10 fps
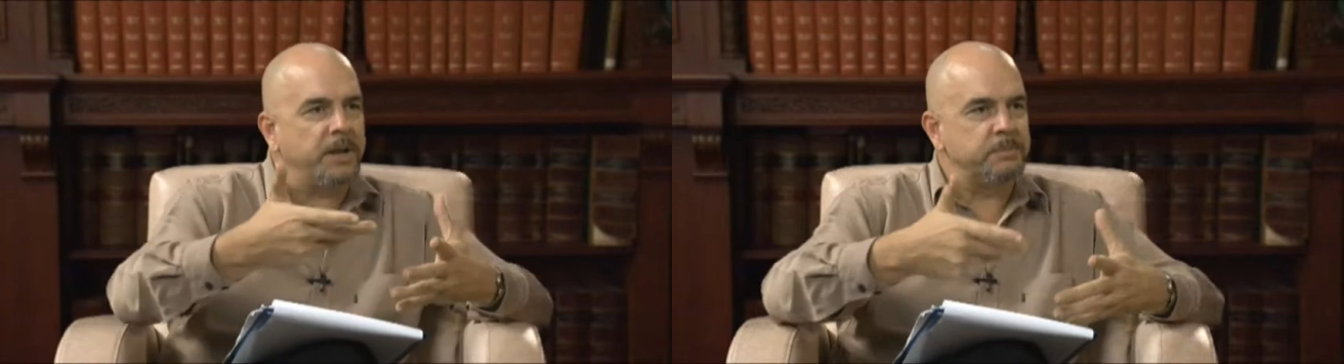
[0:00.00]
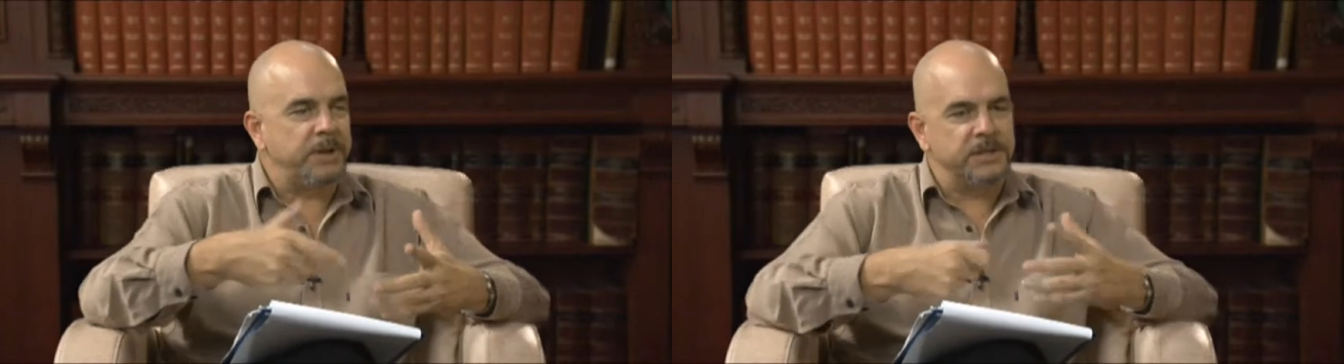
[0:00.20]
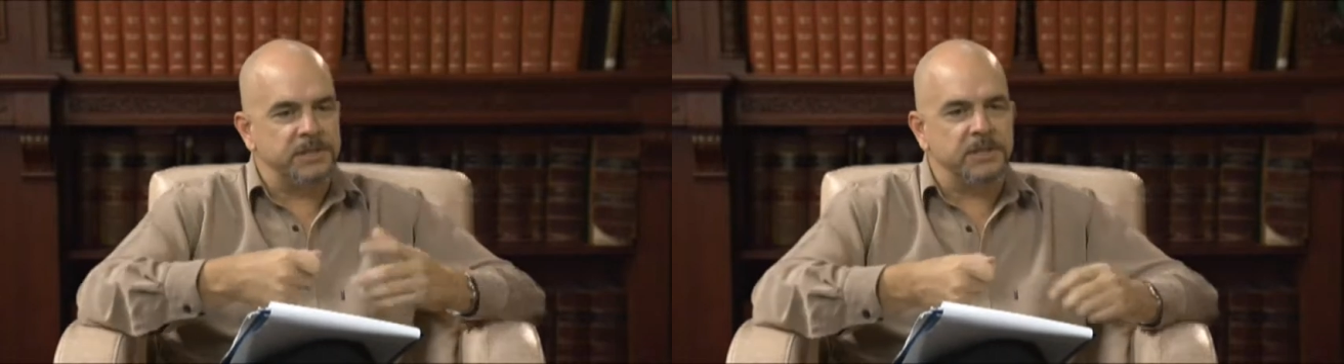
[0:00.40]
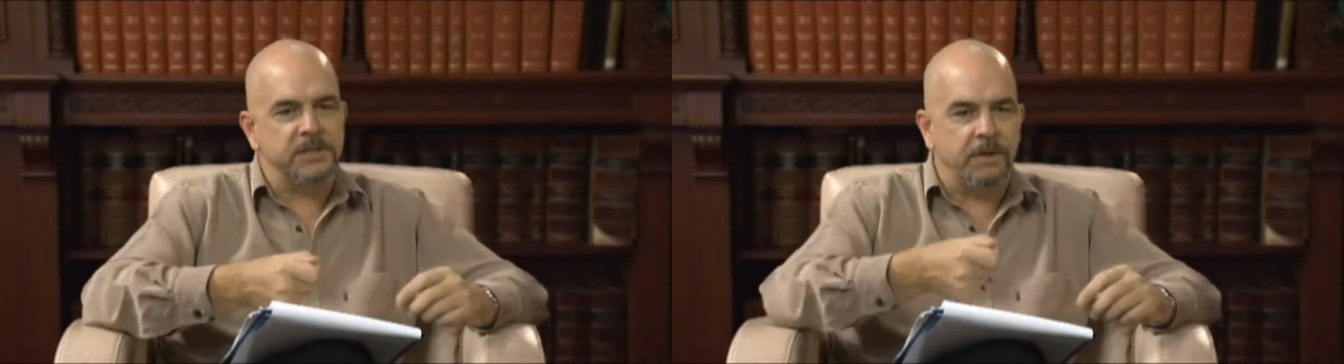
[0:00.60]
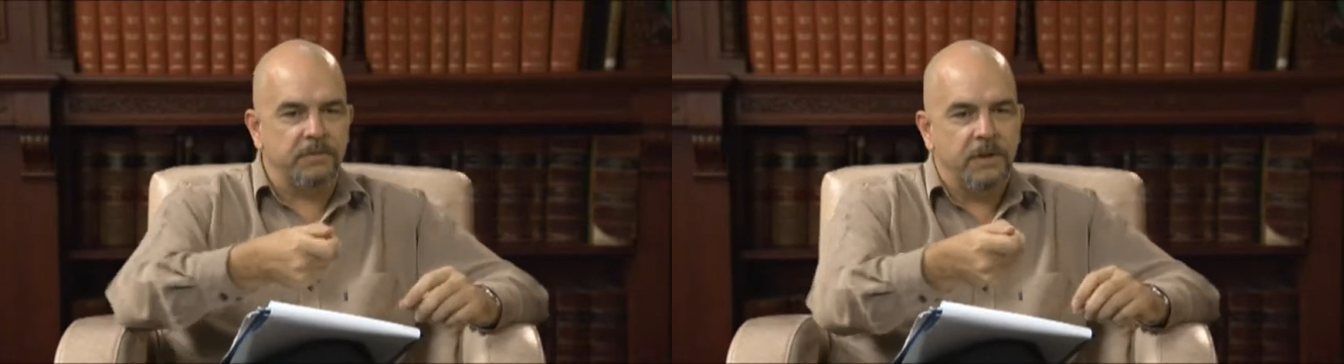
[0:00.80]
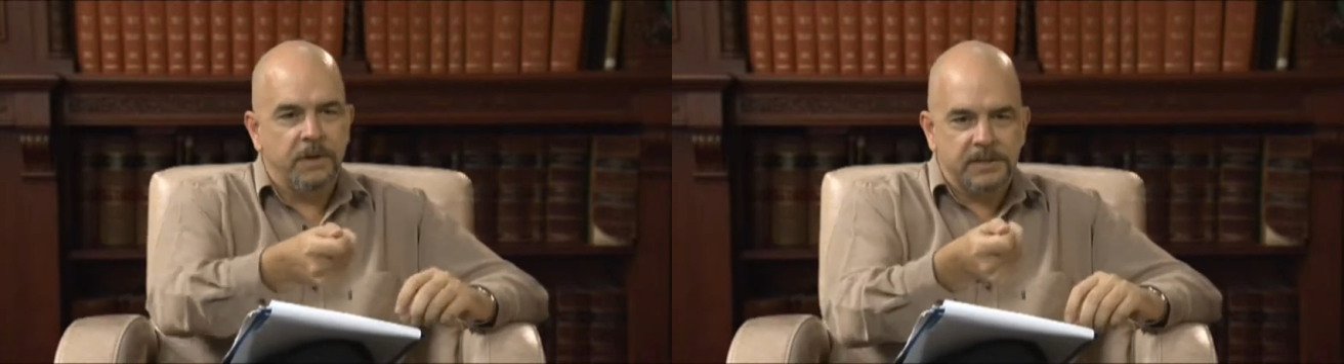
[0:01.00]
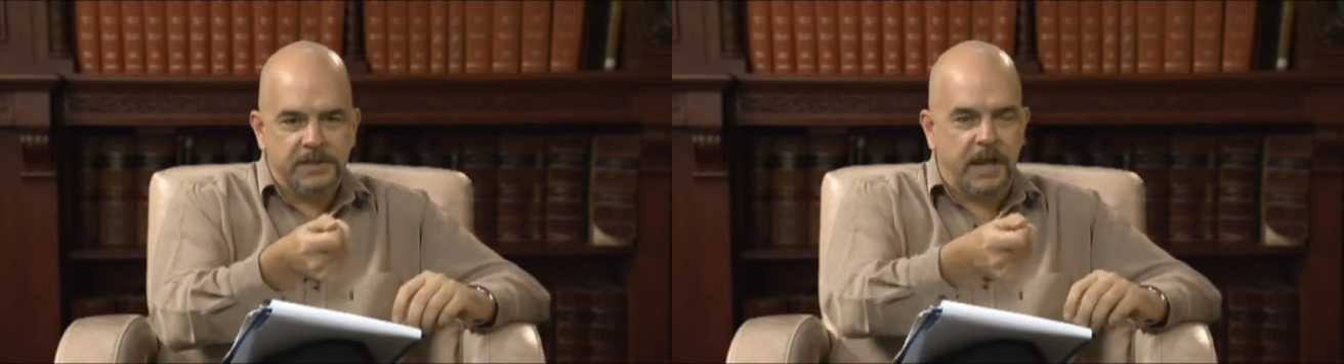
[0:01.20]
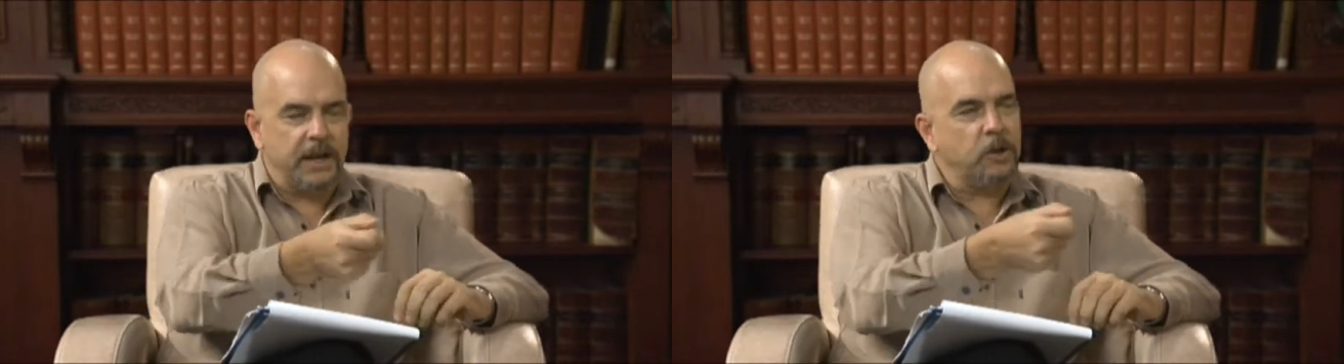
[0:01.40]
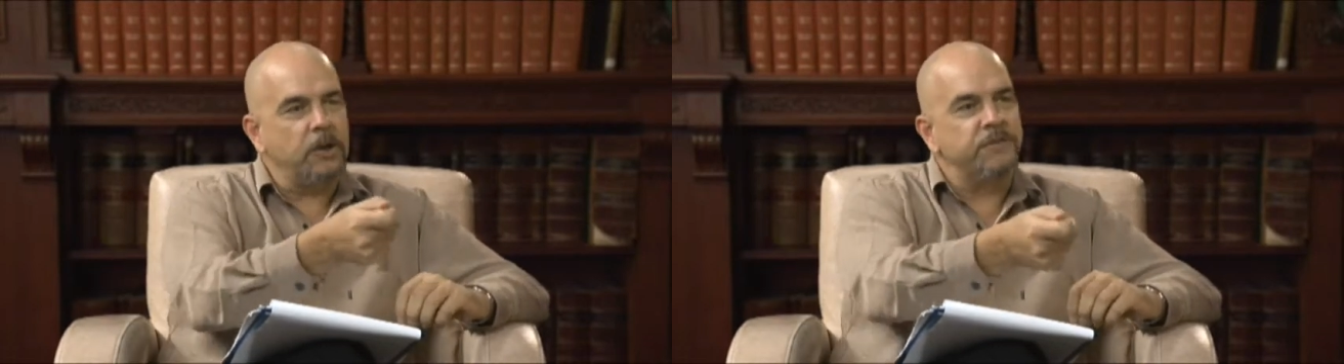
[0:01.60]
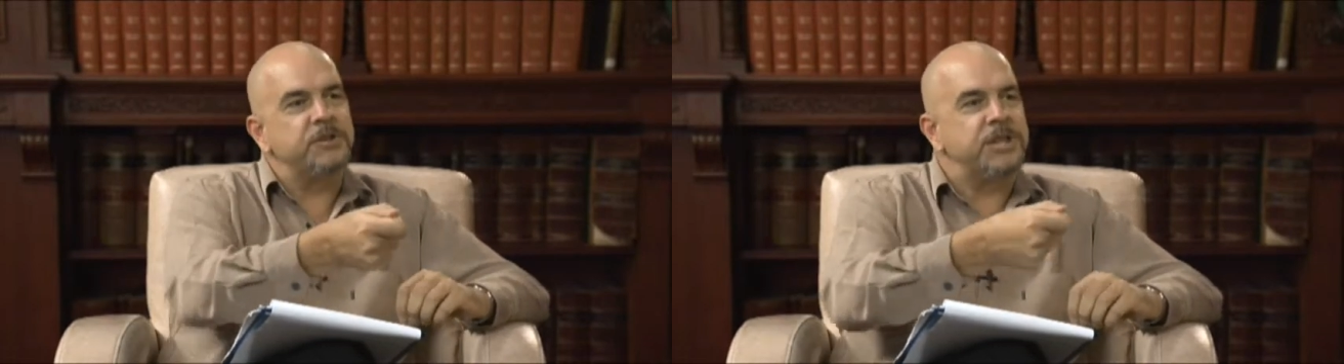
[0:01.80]
speeches and stuff, start looking
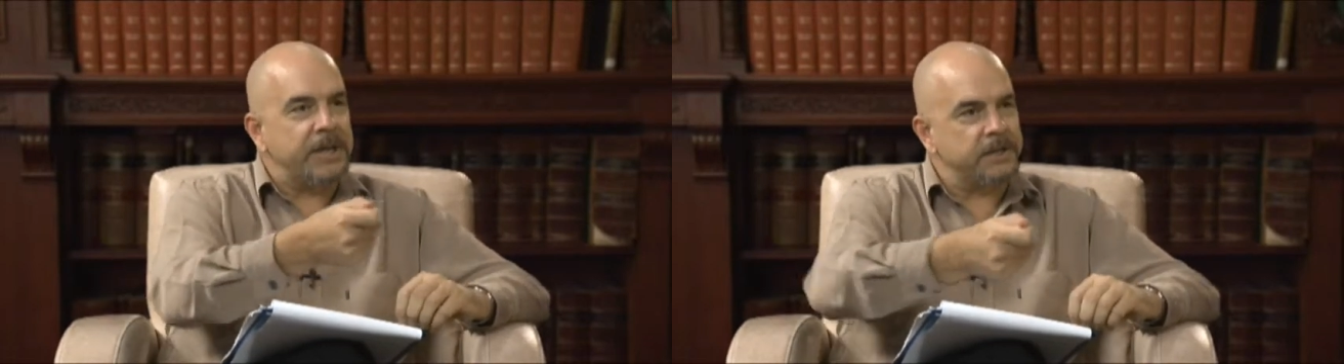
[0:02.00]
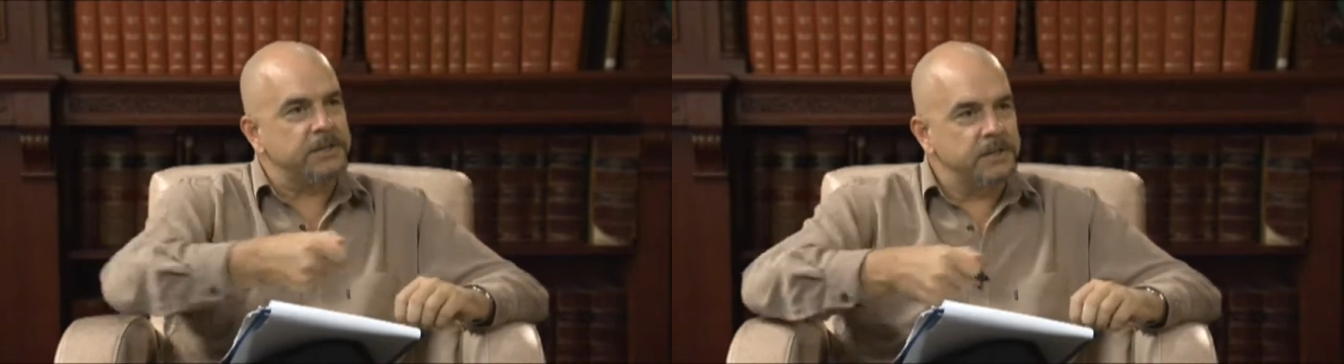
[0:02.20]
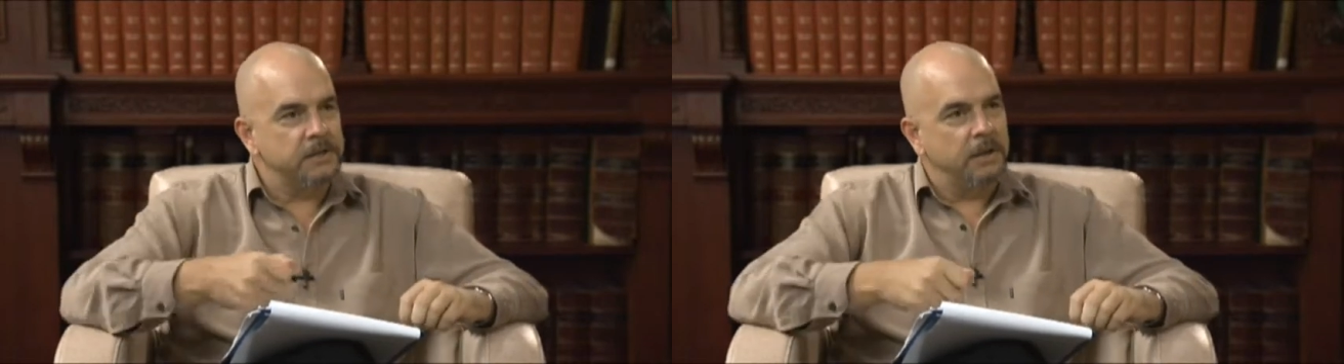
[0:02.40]
for chinks